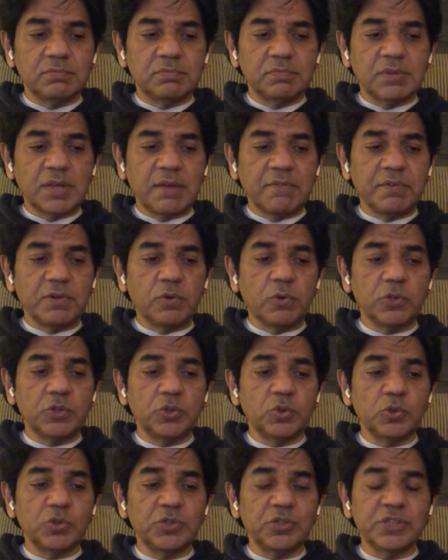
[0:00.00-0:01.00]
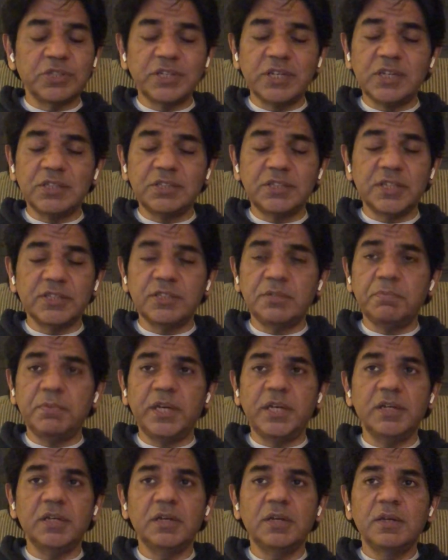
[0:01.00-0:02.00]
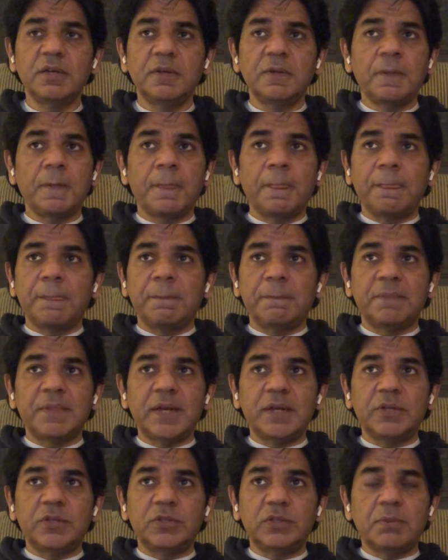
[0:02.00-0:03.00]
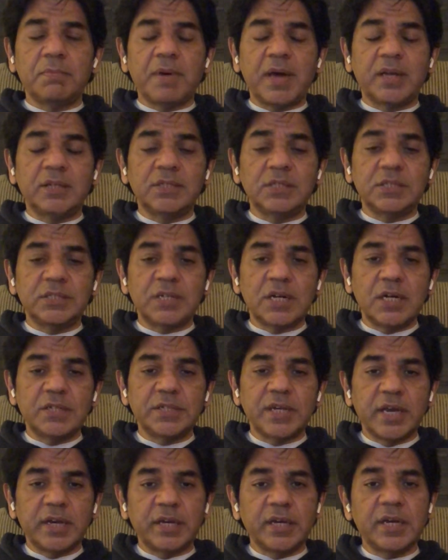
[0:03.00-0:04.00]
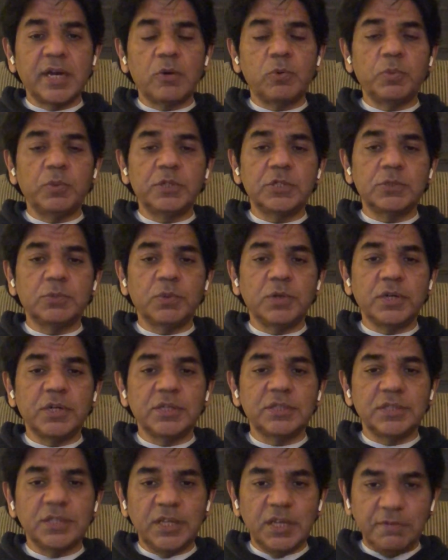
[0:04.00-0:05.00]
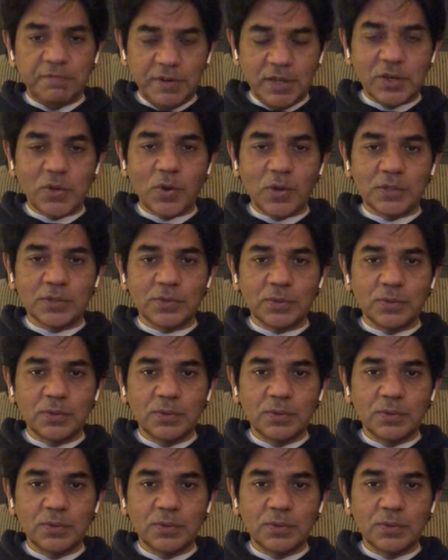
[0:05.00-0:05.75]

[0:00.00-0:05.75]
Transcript: Having good social skills doesn't mean that the manager starts hanging out with his workers in the evening also,